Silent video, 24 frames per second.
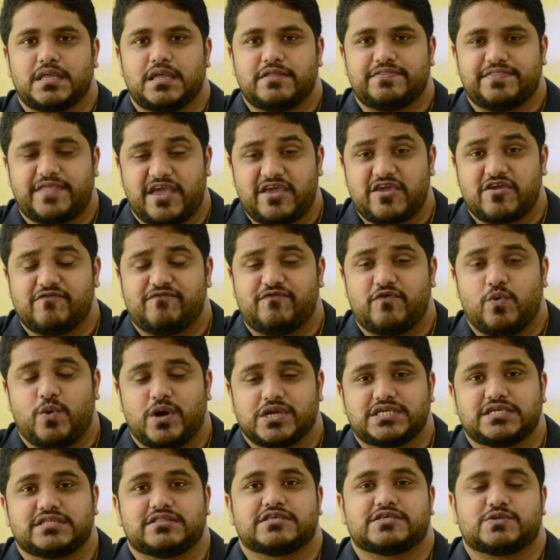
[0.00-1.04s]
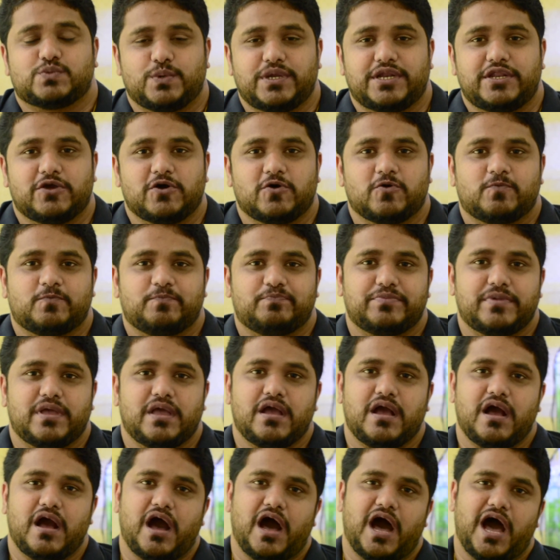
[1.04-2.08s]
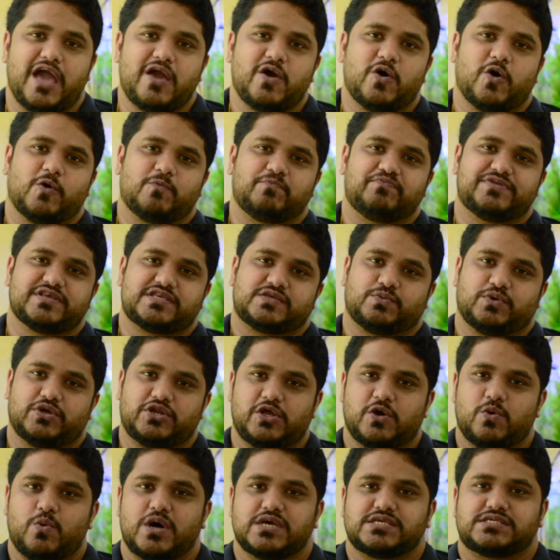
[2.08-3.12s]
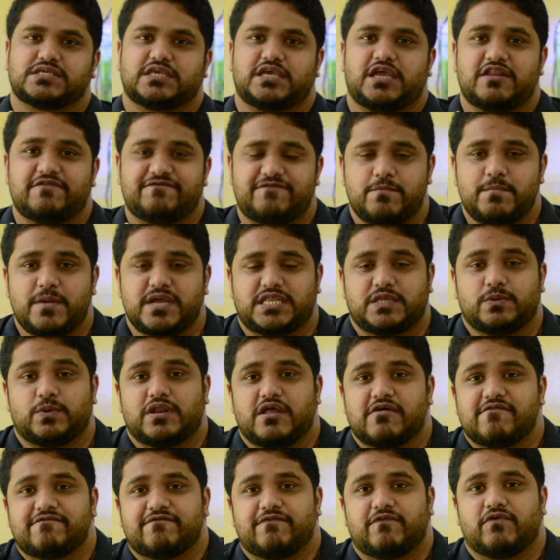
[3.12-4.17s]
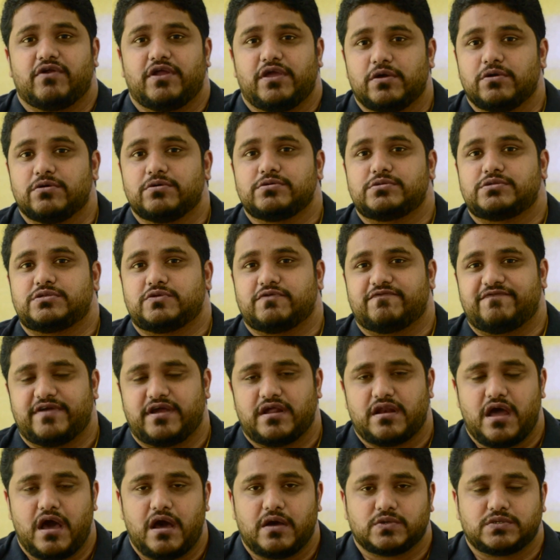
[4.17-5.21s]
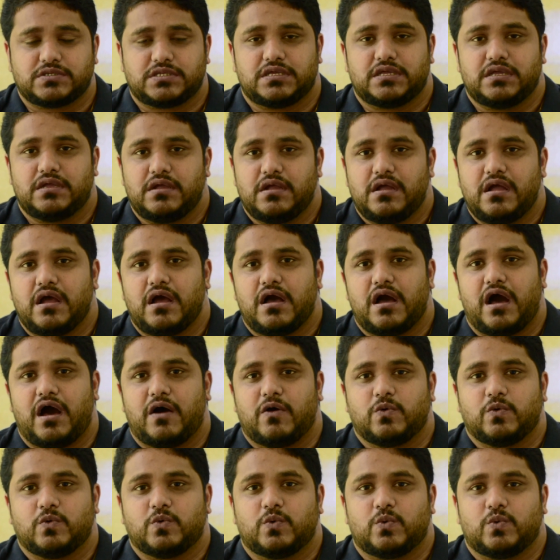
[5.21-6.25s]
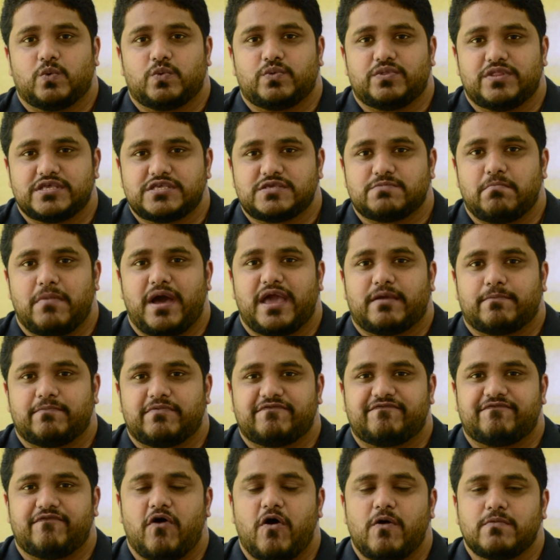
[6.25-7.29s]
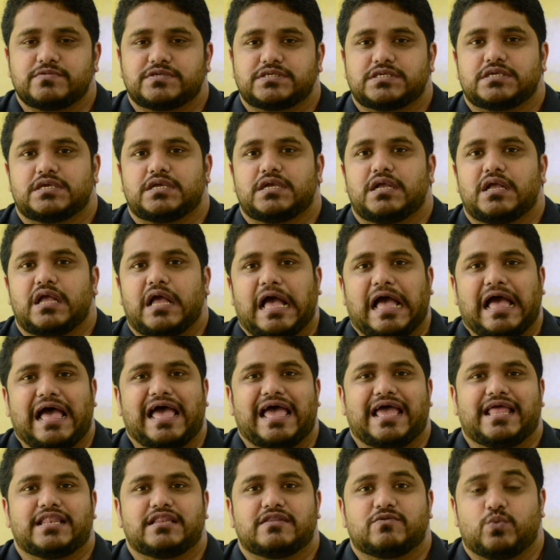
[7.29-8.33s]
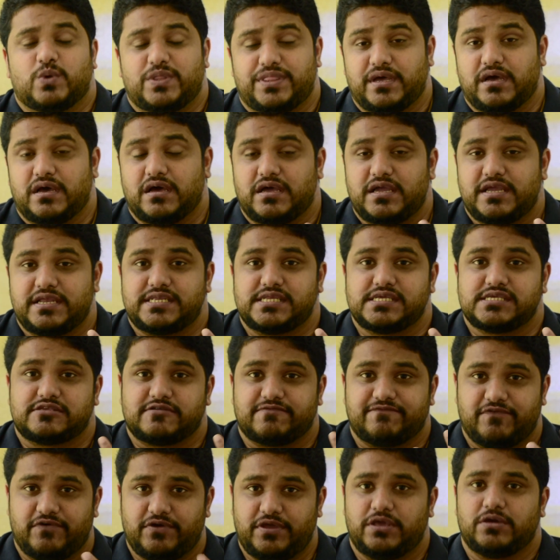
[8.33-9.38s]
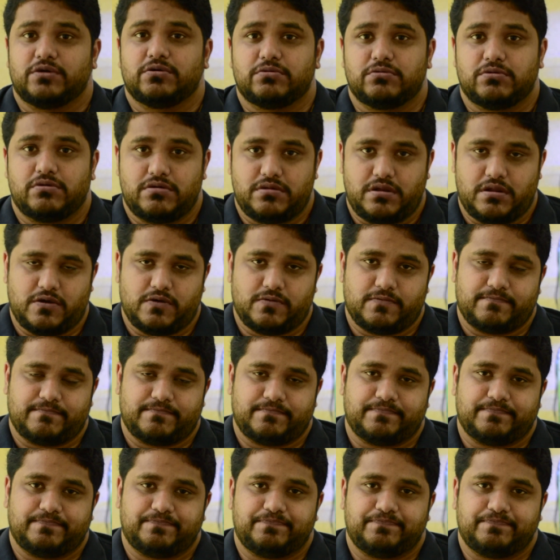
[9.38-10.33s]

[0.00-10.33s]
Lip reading: Thank you for watching this video. I hope this video was informative enough for you to figure out how this mic performs and whether it is for you or not.